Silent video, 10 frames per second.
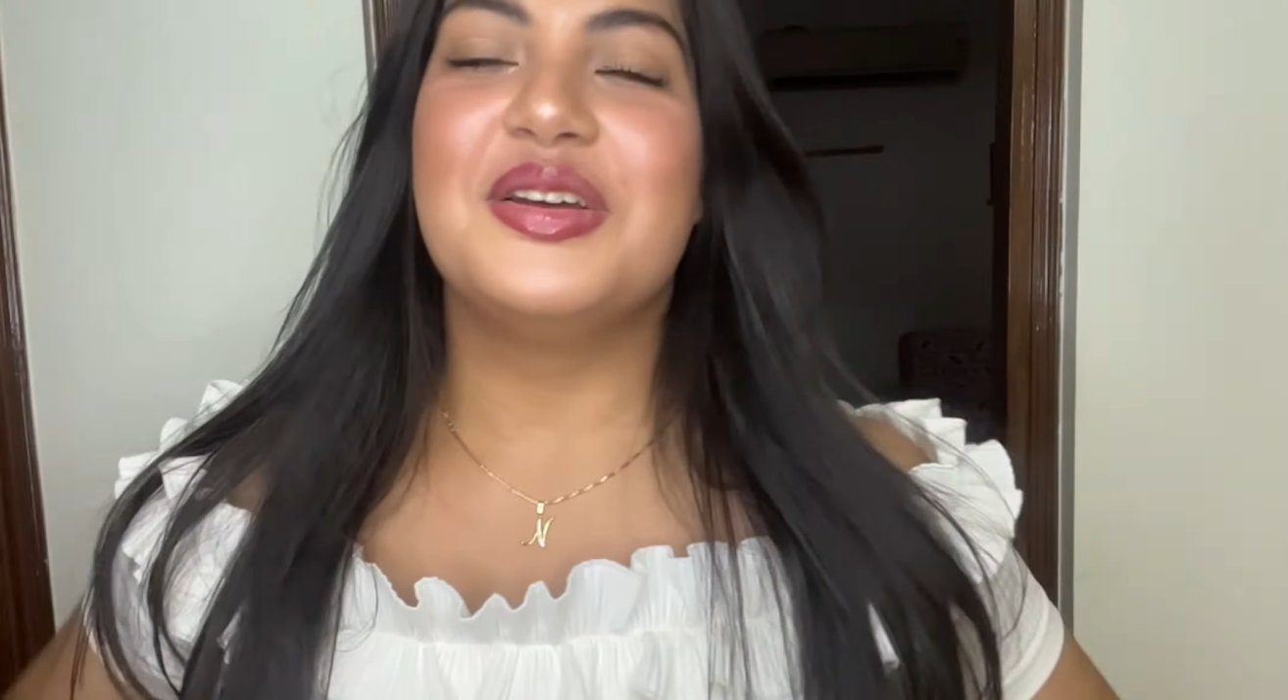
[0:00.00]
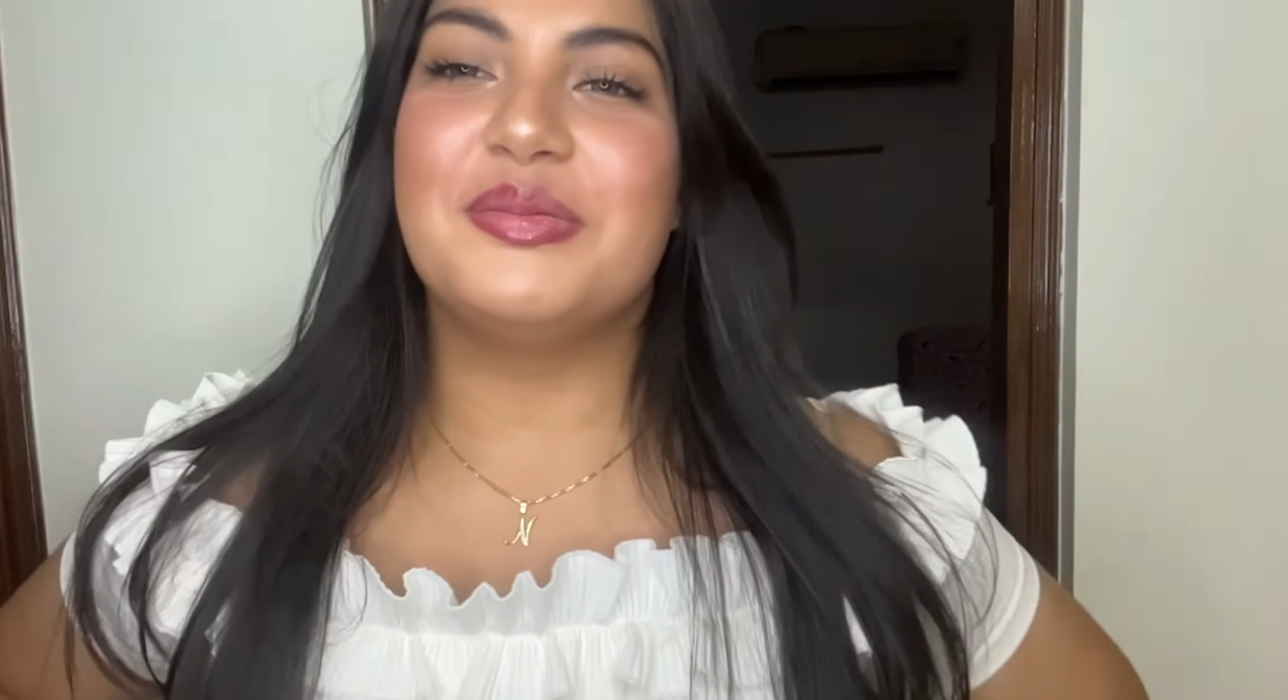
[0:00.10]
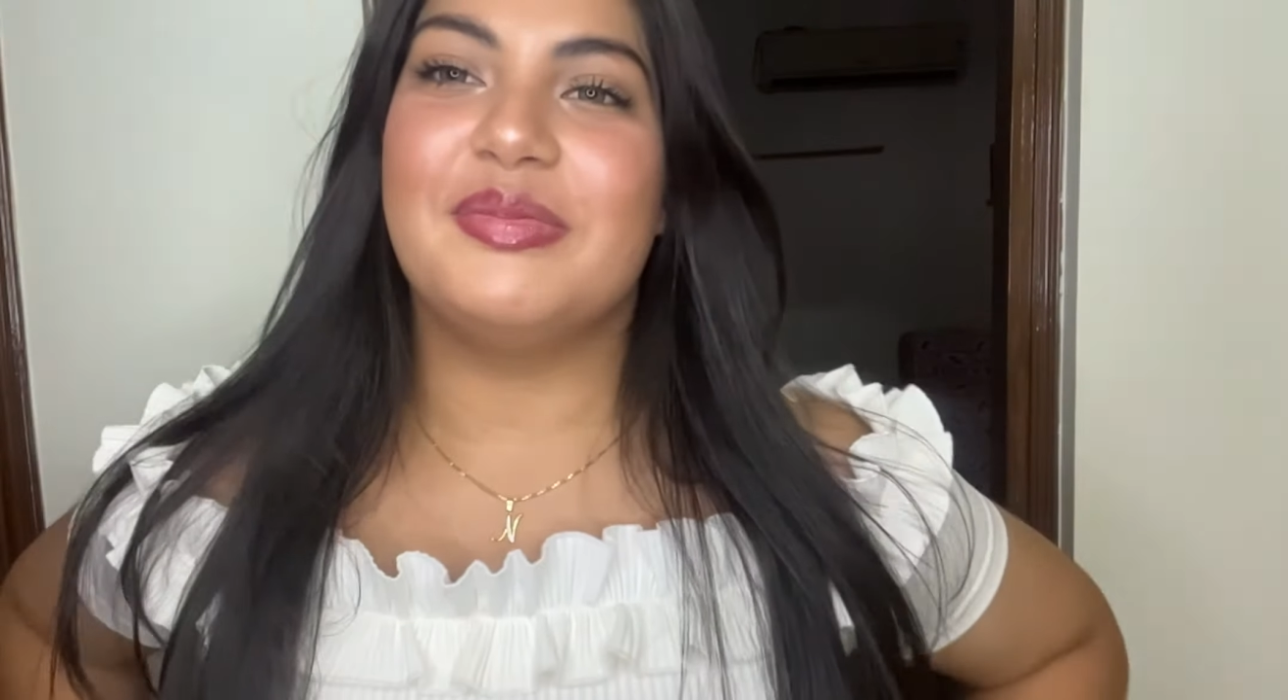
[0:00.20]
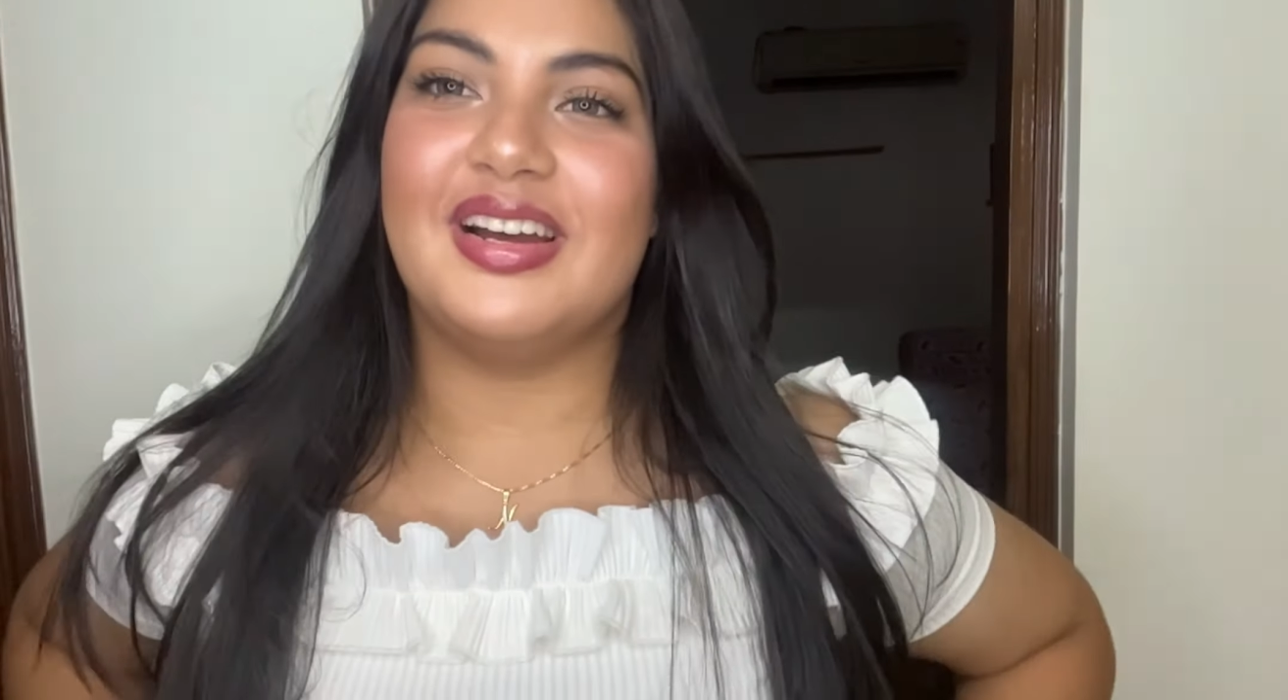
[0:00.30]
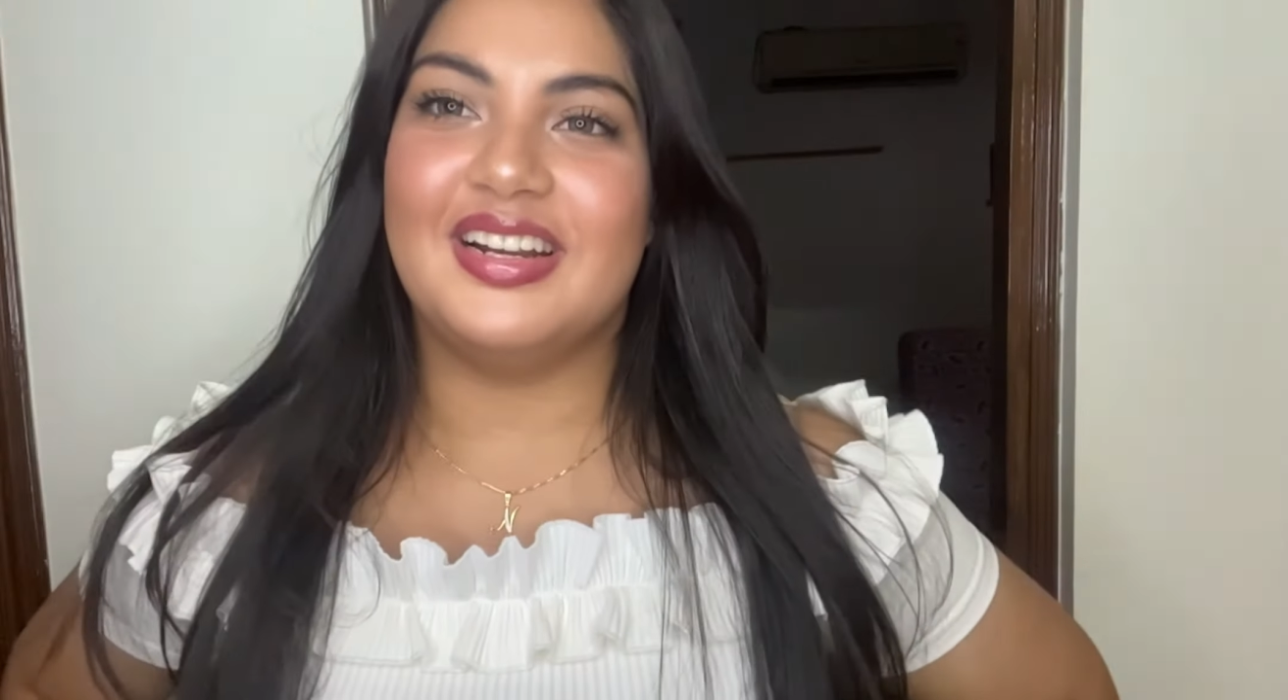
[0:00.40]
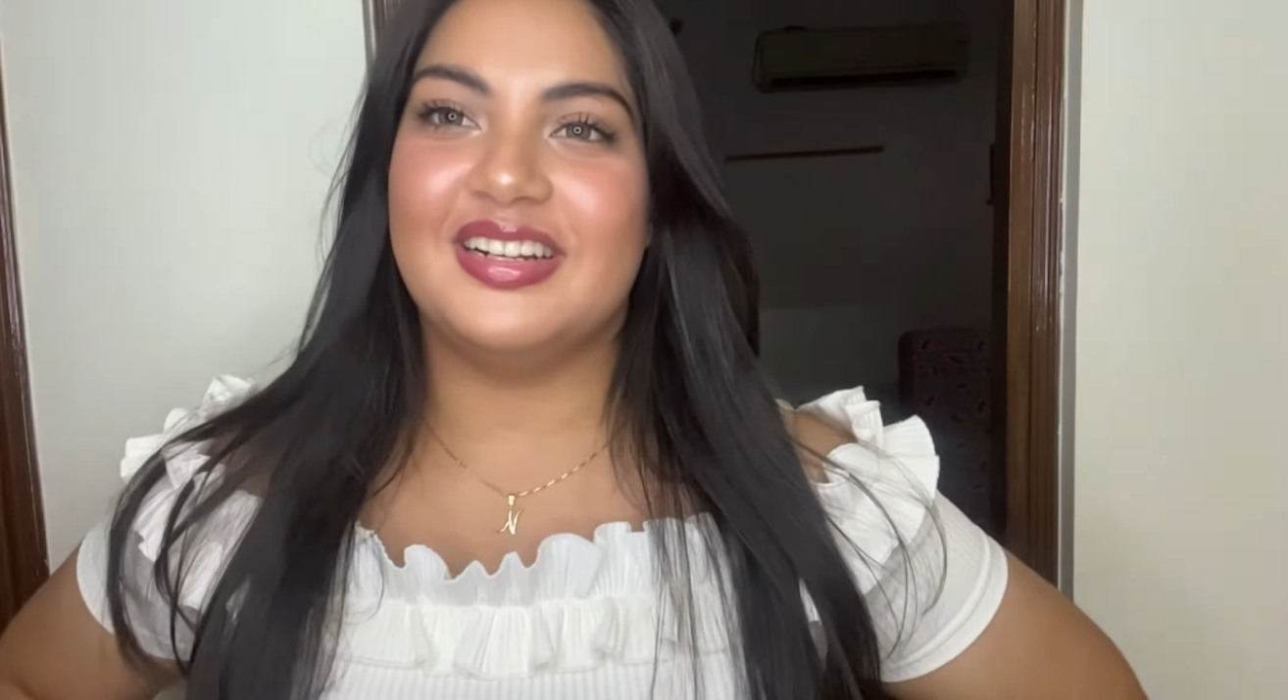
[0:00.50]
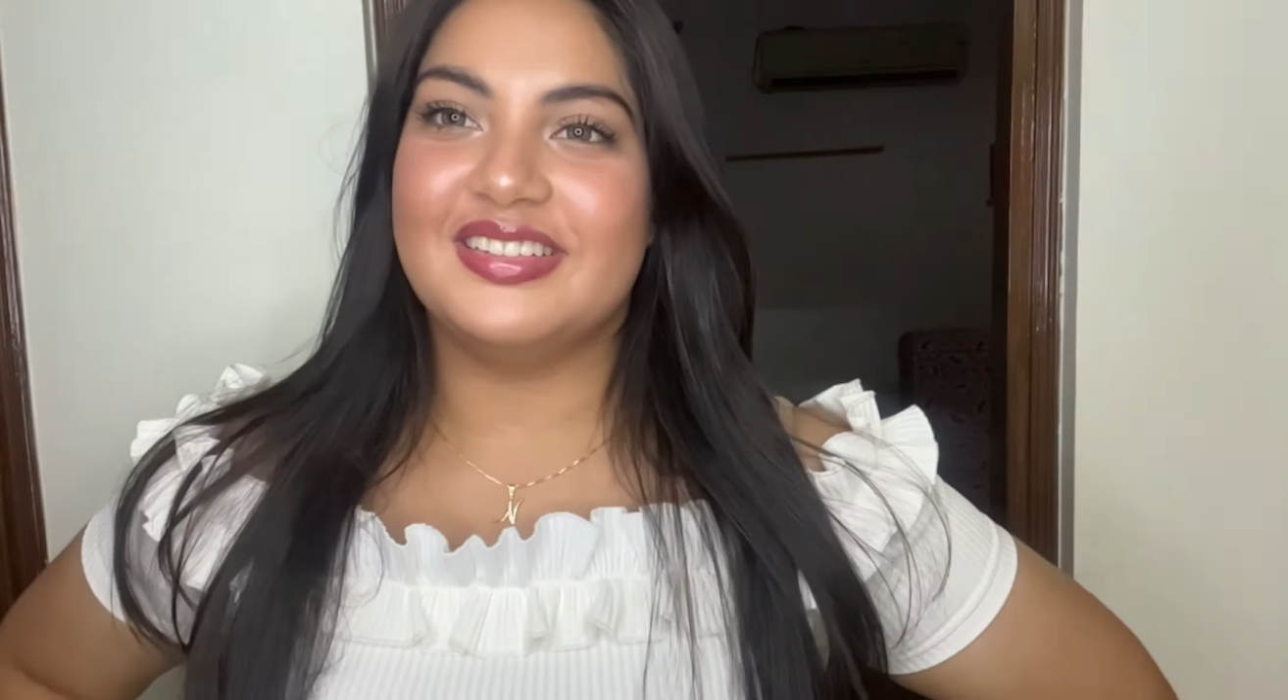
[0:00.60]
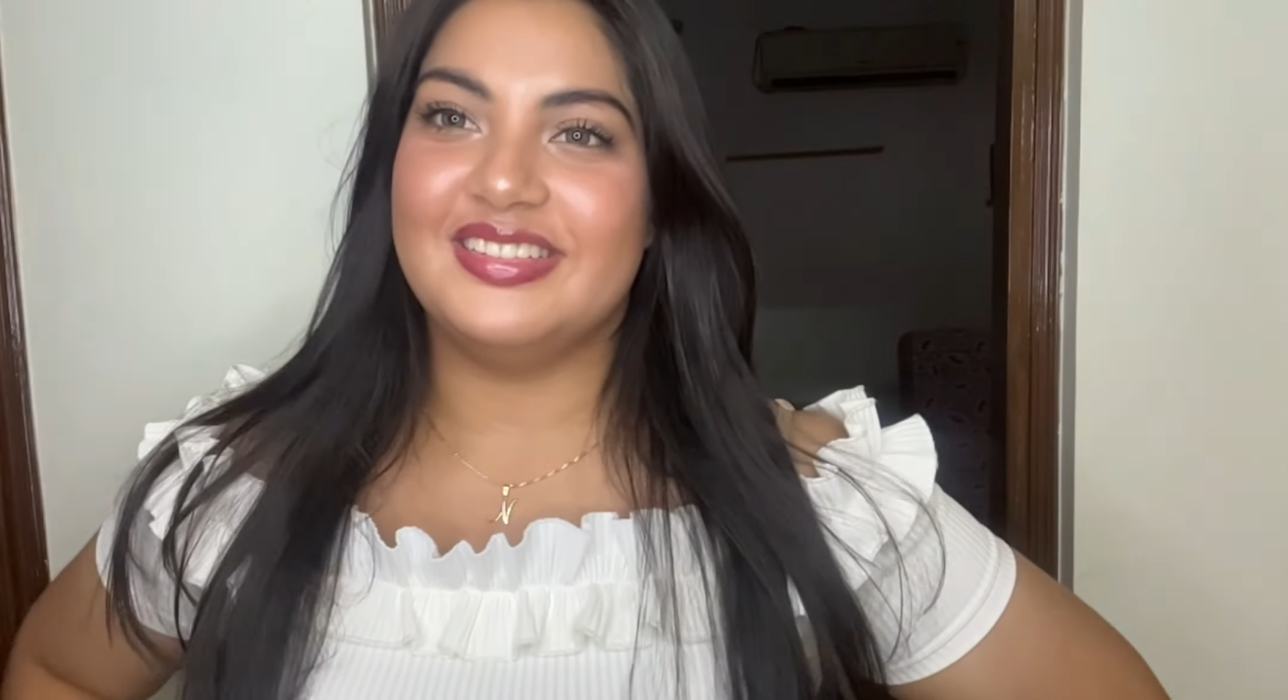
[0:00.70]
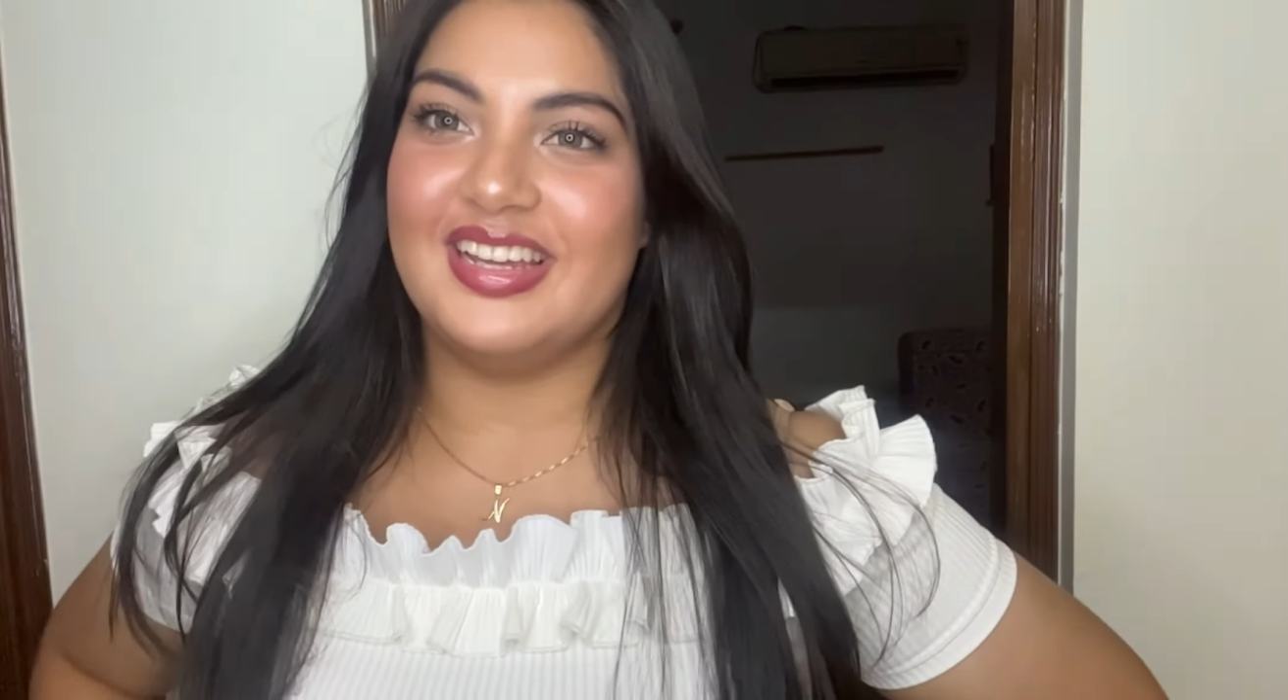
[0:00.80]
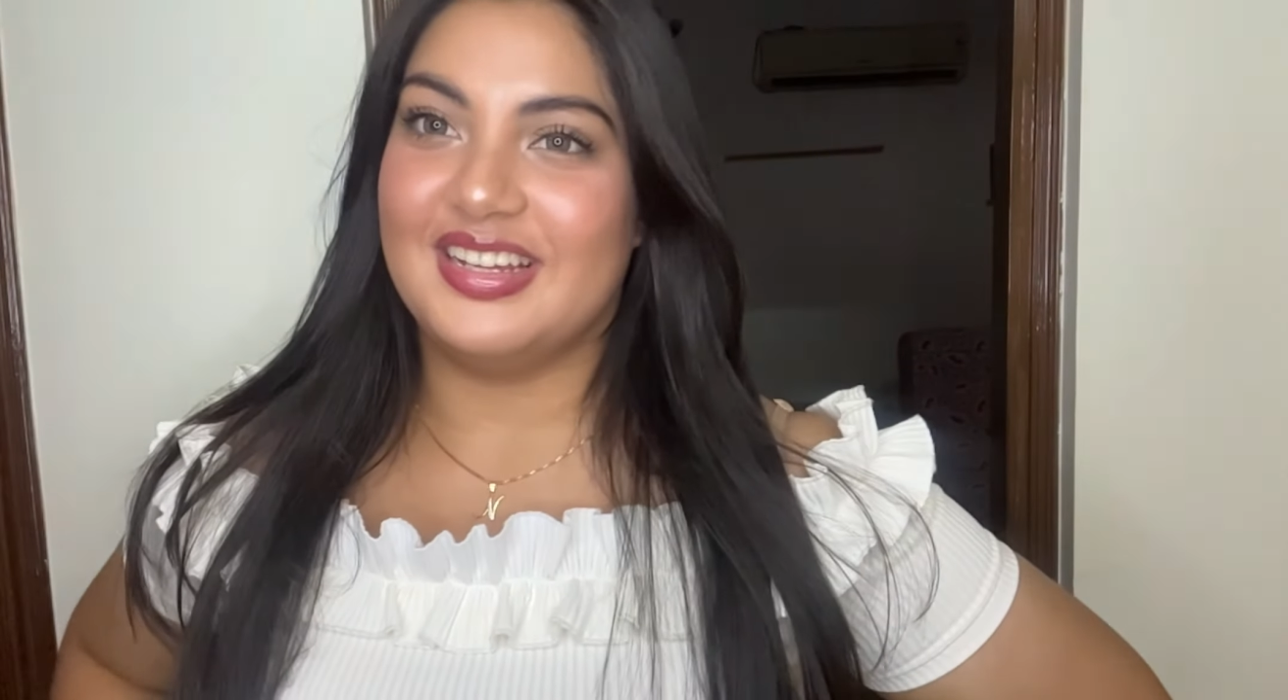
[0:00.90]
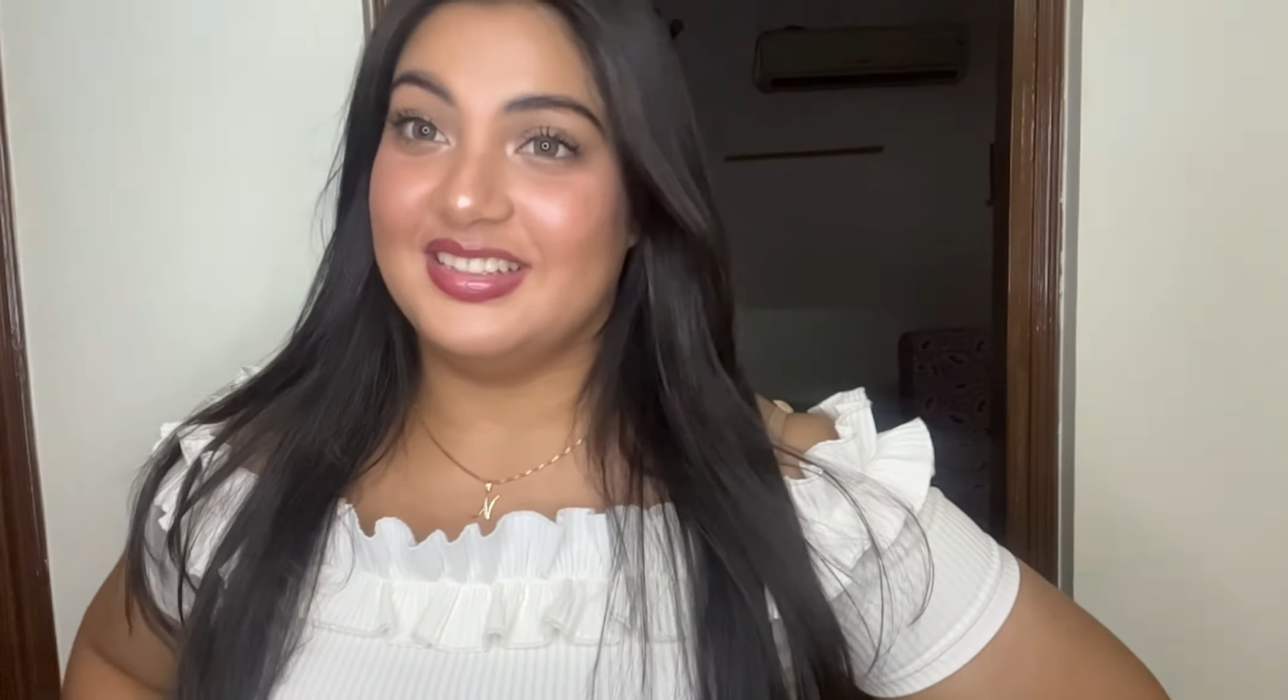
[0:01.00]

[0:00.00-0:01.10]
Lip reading: But yeah,